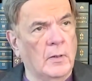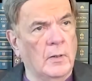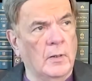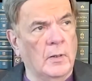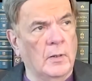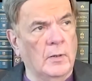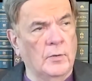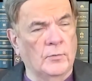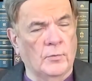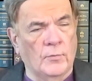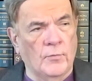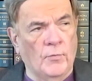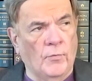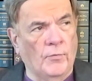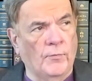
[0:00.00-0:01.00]
And he
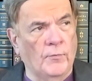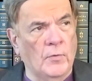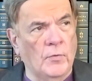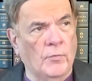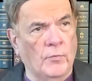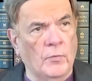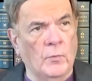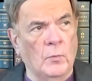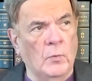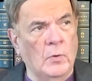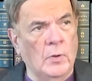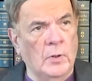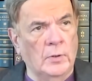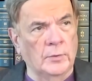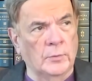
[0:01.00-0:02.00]
turns his face to the
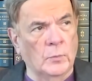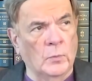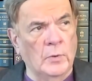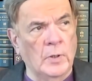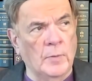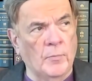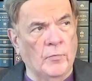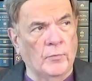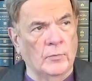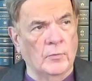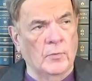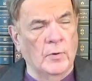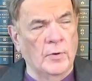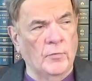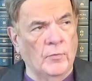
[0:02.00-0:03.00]
wall and weeps and
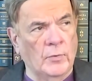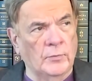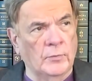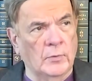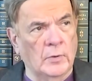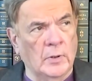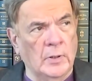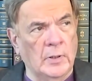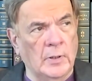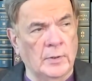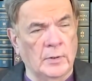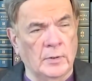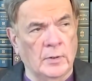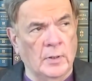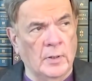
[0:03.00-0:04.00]
cries out to God,
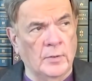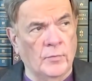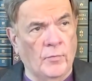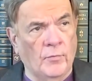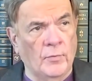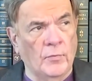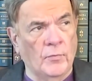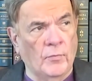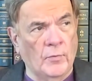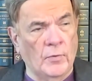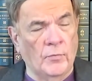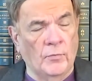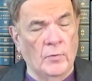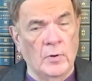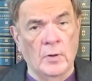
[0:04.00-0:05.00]
and God sends
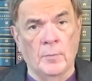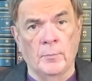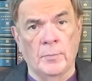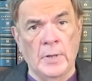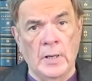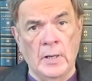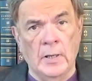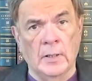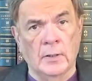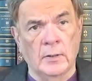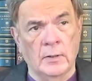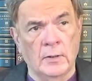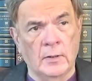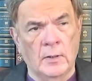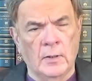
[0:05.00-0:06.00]
Isaiah back.
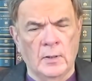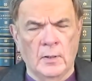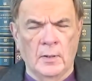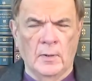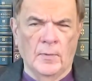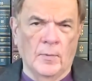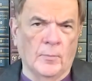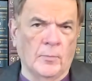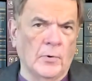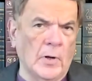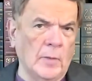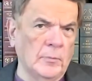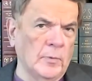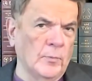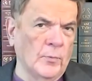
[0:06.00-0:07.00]
The
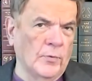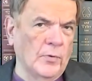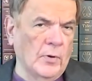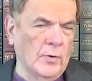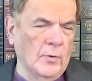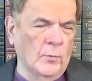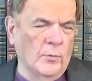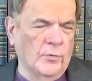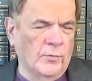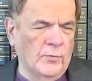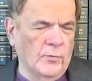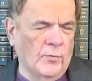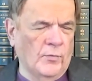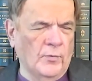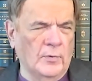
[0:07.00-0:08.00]
problem with
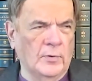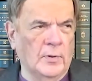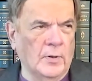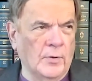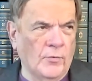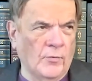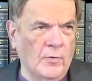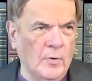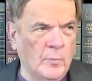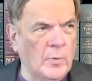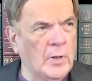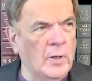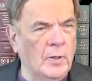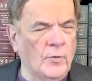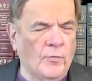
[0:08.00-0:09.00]
sending Isaiah
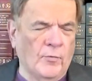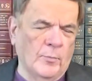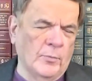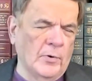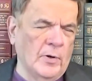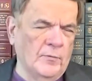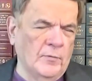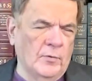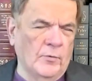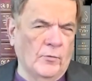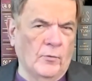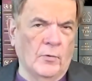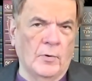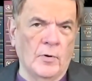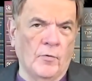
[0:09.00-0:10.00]
back is the prophet has
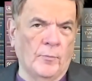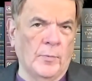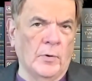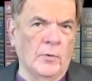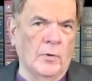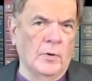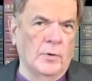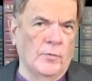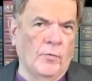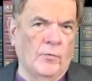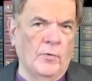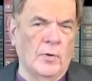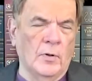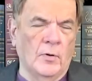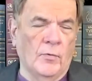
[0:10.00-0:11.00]
already spoken and
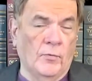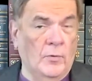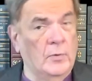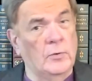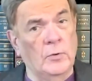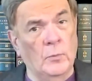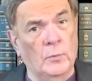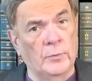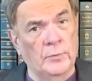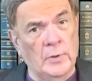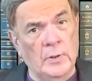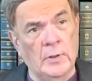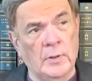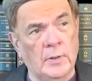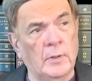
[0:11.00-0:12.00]
said, "You will
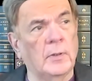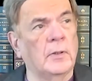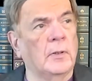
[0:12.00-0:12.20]
die."